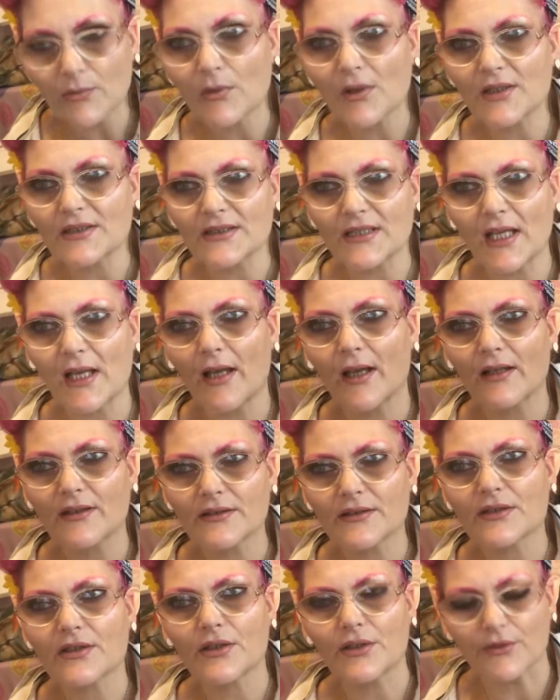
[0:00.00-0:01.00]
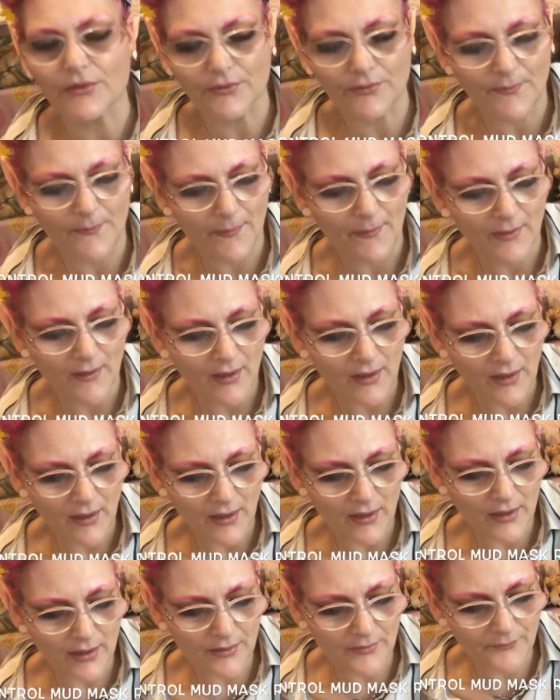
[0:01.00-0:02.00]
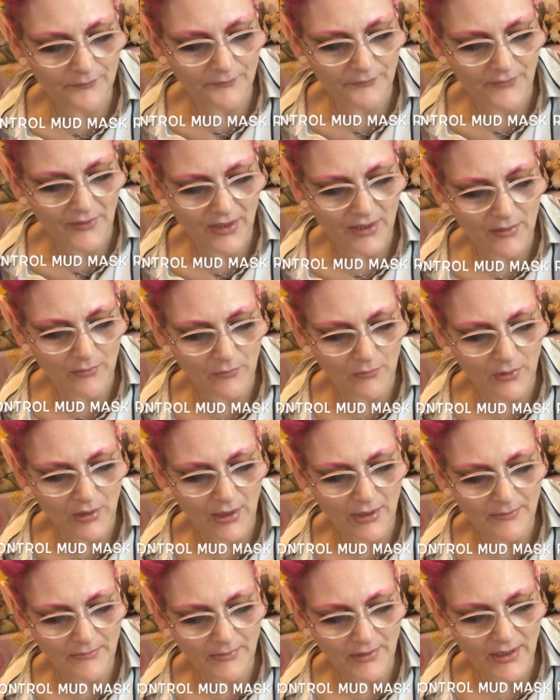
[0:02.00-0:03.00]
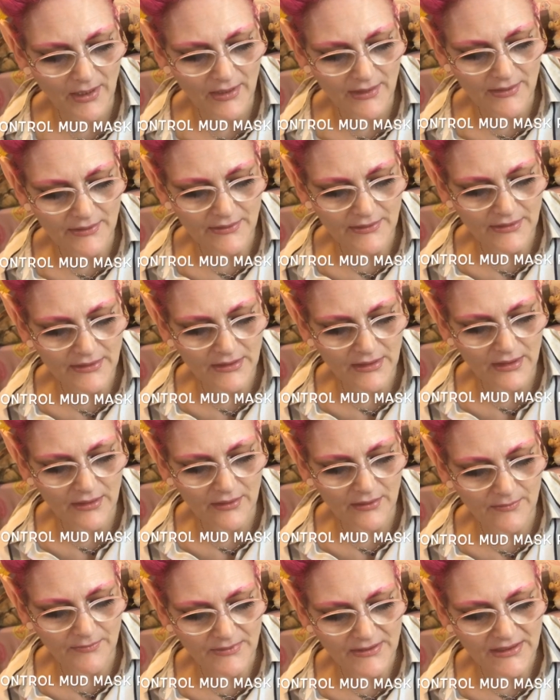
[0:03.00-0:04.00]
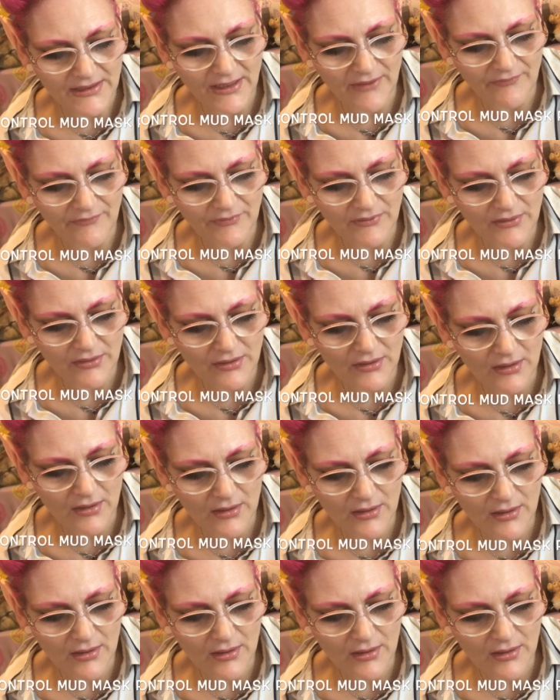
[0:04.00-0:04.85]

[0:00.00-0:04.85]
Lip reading: of worked it out too. It came out at $7.80.